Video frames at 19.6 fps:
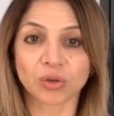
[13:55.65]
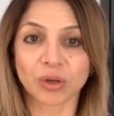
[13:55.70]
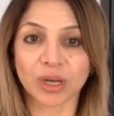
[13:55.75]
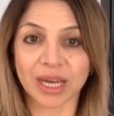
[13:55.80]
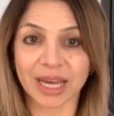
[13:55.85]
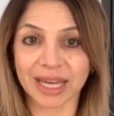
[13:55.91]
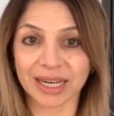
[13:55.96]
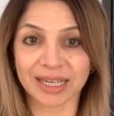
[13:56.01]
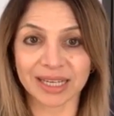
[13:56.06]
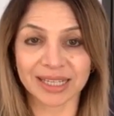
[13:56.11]

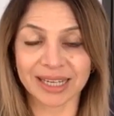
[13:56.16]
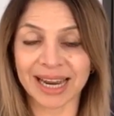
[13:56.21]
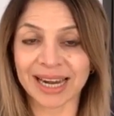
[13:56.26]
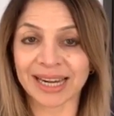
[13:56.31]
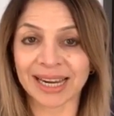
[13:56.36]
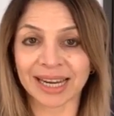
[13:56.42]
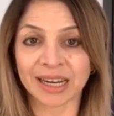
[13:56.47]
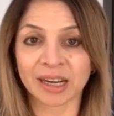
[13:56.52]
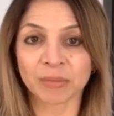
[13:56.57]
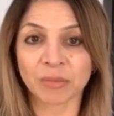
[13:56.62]

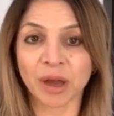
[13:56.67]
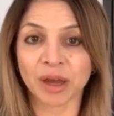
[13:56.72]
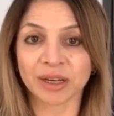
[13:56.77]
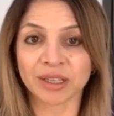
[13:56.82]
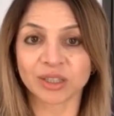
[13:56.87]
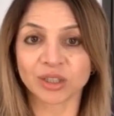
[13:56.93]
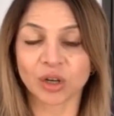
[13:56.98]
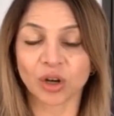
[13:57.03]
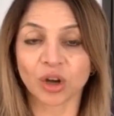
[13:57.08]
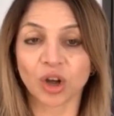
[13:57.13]

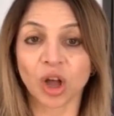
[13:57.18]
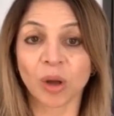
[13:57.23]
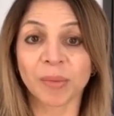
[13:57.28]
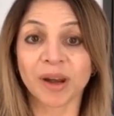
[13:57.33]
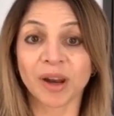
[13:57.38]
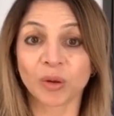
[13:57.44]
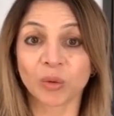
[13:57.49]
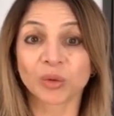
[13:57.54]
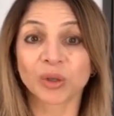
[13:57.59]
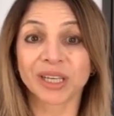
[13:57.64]
helen@helenmitas.com and I'll